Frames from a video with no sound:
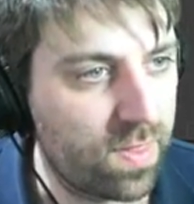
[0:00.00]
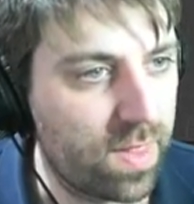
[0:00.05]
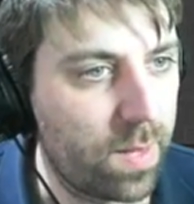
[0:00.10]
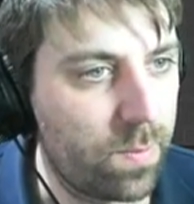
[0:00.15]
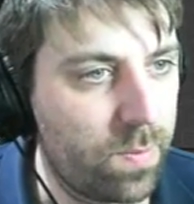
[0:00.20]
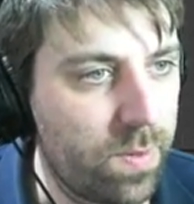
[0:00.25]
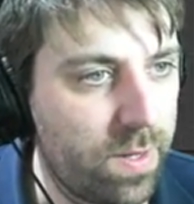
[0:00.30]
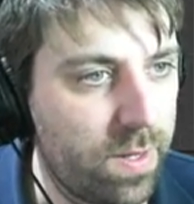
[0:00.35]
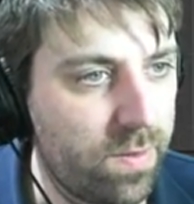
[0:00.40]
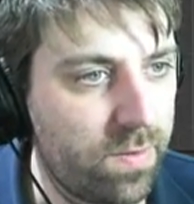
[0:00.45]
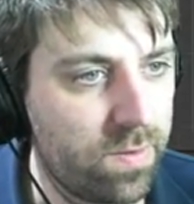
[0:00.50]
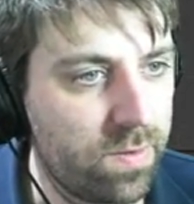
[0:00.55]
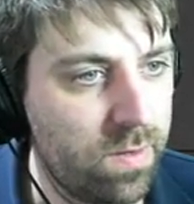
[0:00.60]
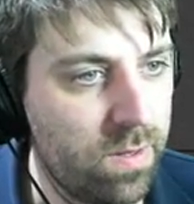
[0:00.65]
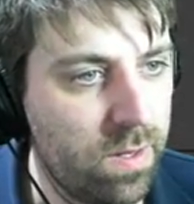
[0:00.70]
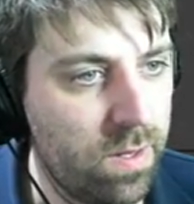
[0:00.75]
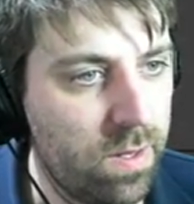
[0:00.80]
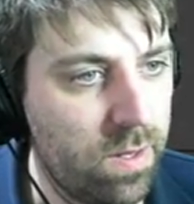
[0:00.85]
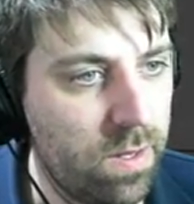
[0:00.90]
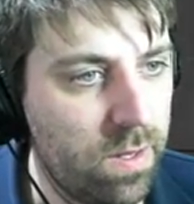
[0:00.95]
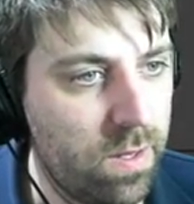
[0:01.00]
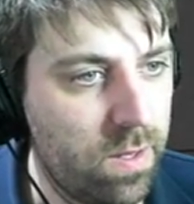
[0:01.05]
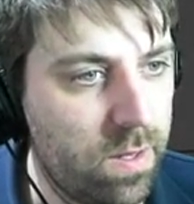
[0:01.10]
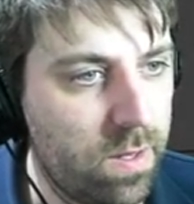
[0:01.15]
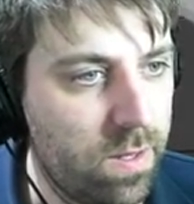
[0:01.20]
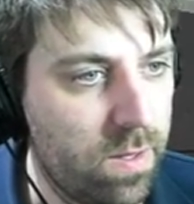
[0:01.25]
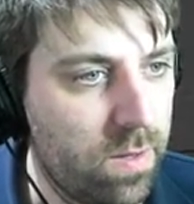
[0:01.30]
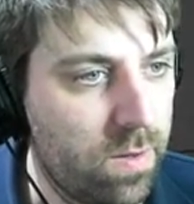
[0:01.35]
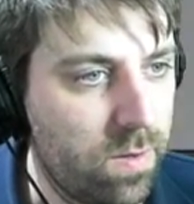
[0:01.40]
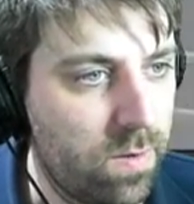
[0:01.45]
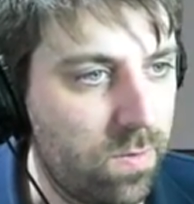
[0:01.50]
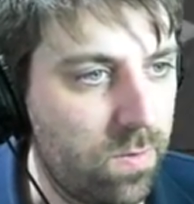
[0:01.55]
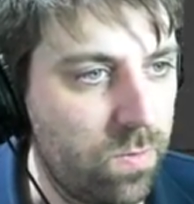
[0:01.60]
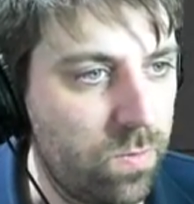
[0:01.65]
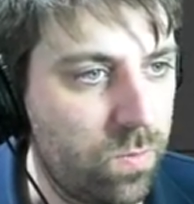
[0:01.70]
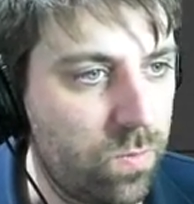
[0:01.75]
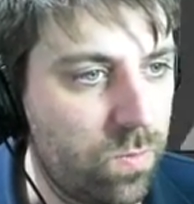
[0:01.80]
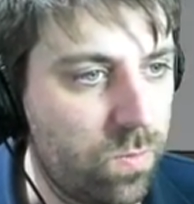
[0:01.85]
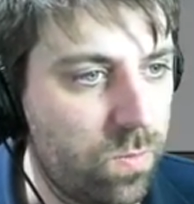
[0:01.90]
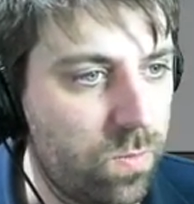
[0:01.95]
that piece?
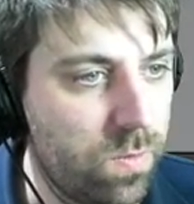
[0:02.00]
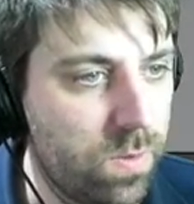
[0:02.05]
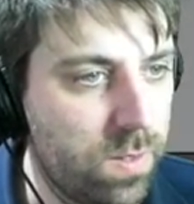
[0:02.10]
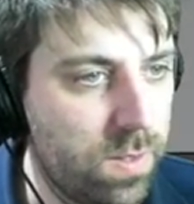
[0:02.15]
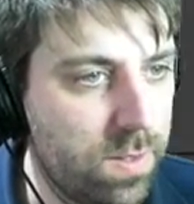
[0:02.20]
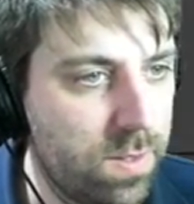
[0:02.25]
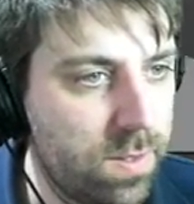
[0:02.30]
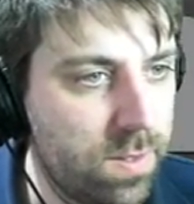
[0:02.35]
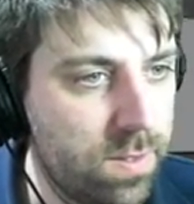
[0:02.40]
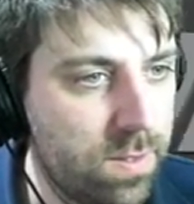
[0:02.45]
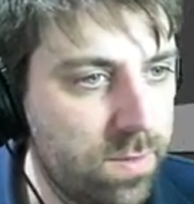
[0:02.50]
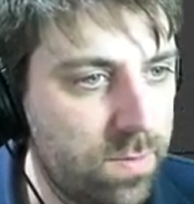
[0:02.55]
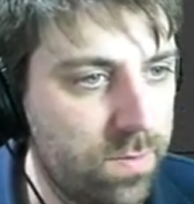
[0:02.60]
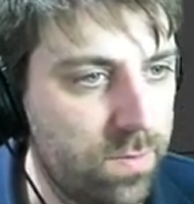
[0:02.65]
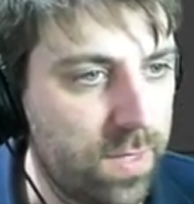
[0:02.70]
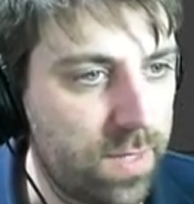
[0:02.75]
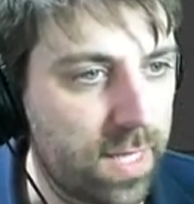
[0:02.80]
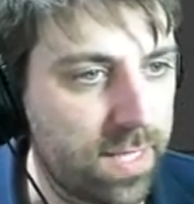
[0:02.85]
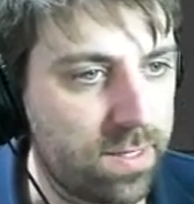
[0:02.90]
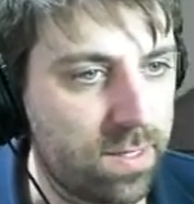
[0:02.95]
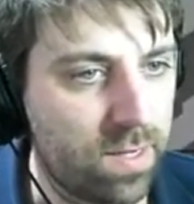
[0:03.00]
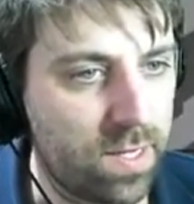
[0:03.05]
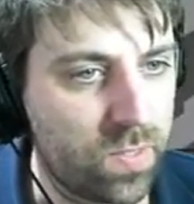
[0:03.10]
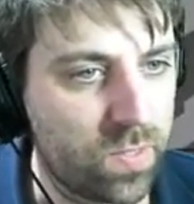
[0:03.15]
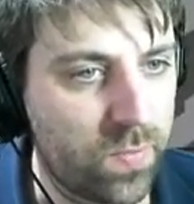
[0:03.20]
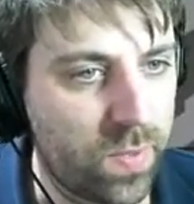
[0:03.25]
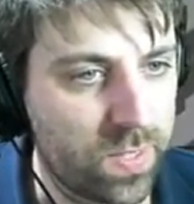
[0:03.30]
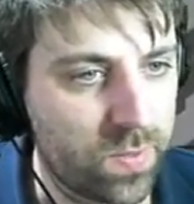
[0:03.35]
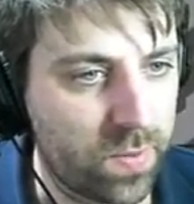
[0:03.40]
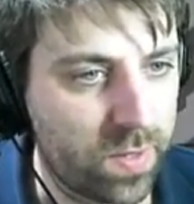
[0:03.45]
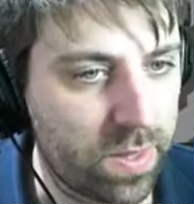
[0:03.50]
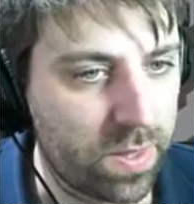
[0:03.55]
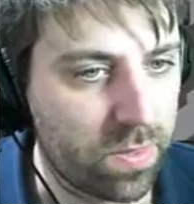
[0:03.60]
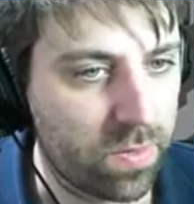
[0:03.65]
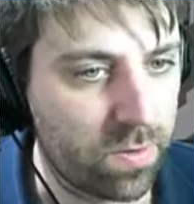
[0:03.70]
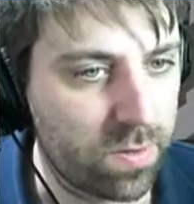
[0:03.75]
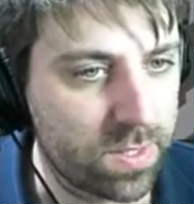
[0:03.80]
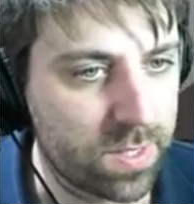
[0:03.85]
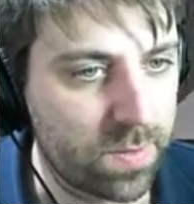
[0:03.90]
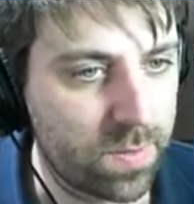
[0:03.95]
Ooh. Ooh, that's a nice piece we can
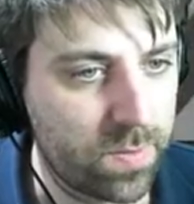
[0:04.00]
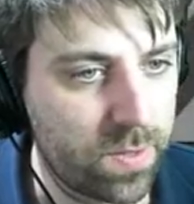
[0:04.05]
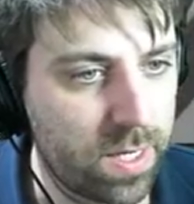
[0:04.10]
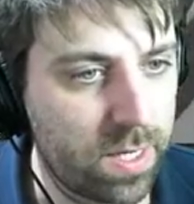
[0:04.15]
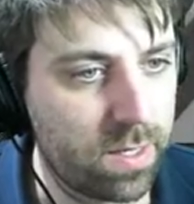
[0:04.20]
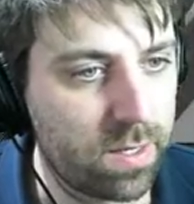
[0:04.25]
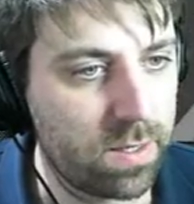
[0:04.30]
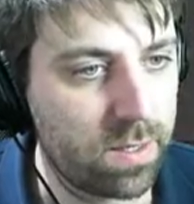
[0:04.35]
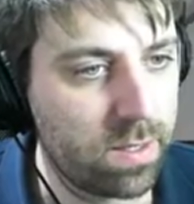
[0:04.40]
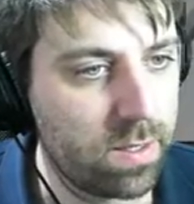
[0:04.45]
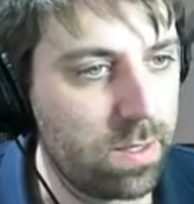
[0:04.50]
throw somewhere.